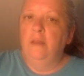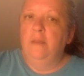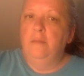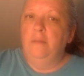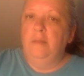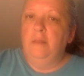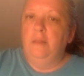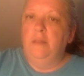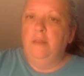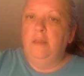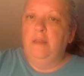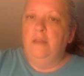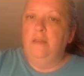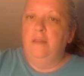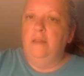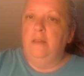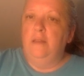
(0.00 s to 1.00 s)
But
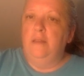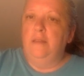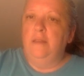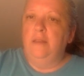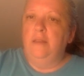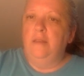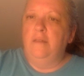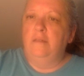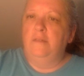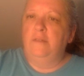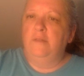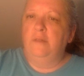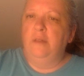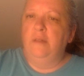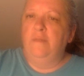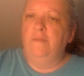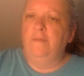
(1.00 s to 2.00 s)
then I think
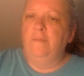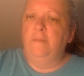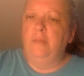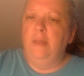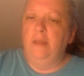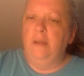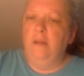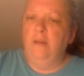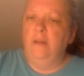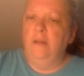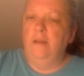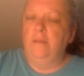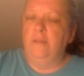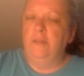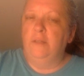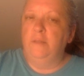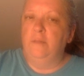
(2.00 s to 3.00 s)
straight from there, I
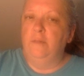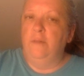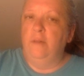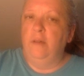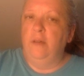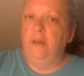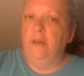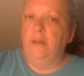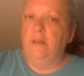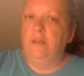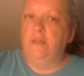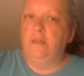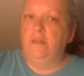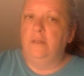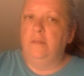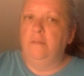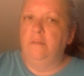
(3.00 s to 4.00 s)
went to Mohawk to
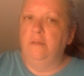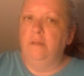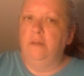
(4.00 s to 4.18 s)
do